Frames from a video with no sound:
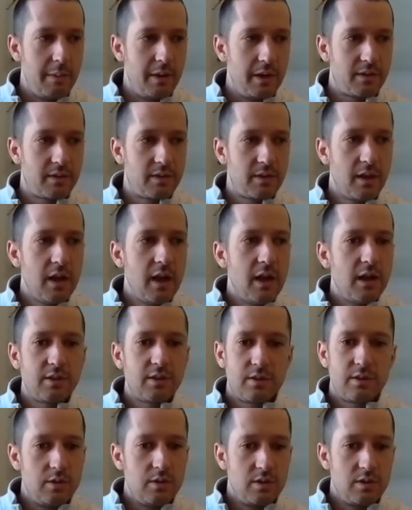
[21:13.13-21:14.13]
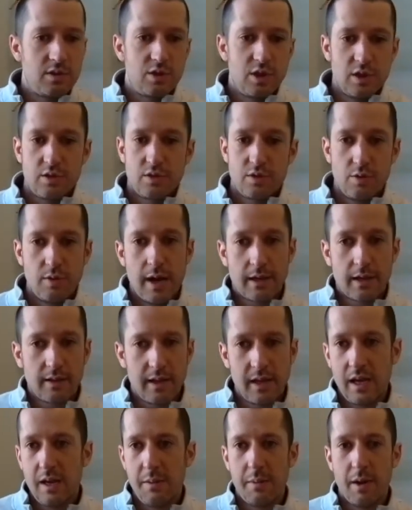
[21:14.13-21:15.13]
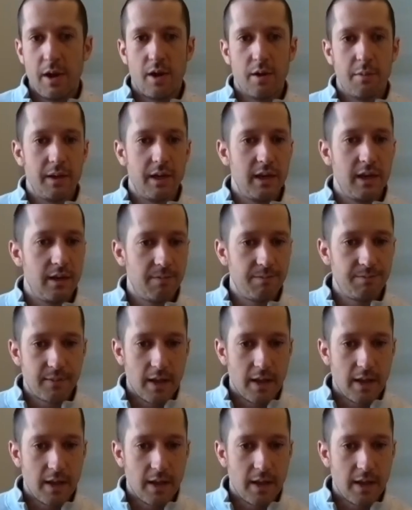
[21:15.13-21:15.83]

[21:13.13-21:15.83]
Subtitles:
it's students just directly email me